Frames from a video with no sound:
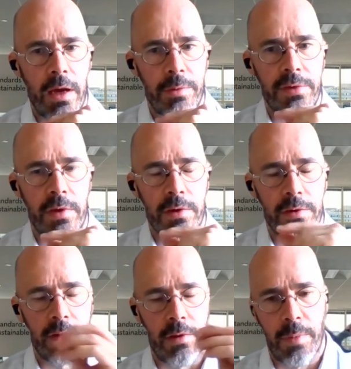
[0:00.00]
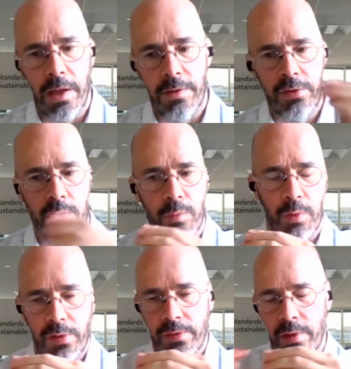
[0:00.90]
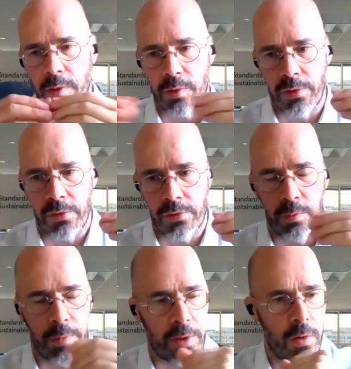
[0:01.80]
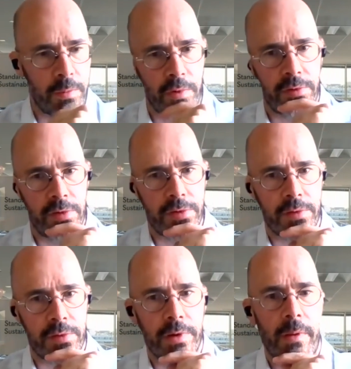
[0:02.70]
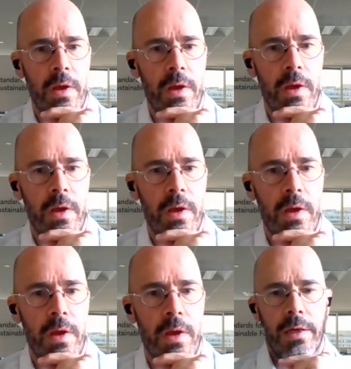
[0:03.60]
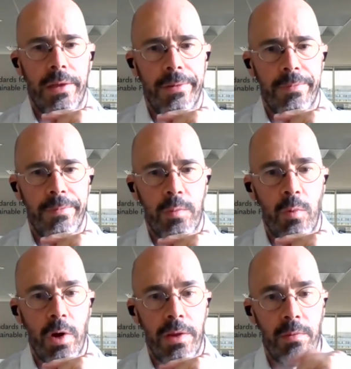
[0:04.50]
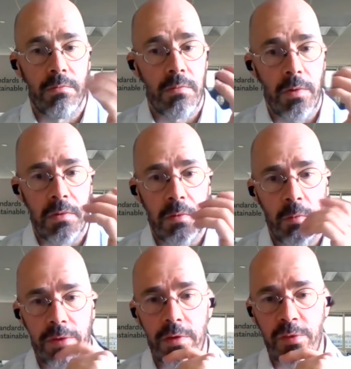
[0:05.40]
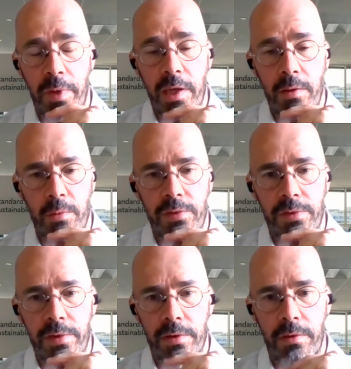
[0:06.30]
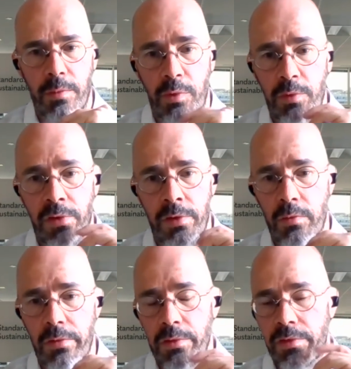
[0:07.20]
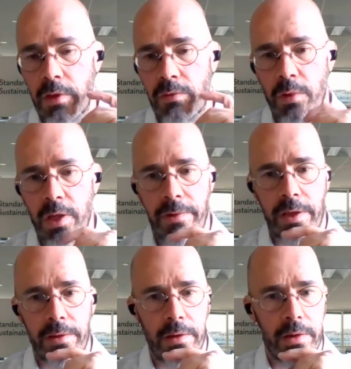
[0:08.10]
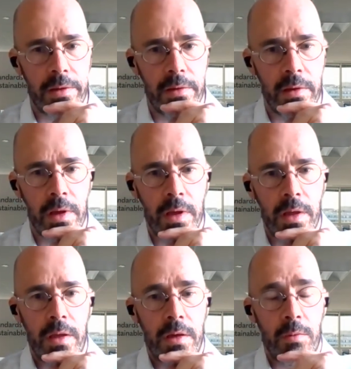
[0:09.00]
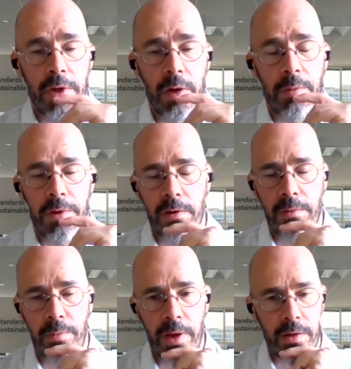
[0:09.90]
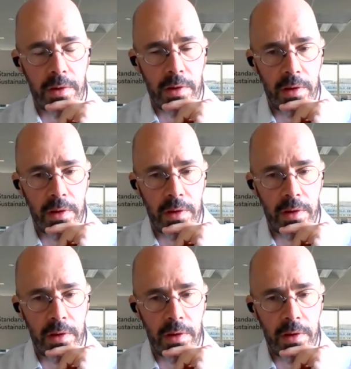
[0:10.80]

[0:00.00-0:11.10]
have started the validation process, I mean, the process to become registered. And one was in Spain, which started the process in 2012, and then we haven't heard back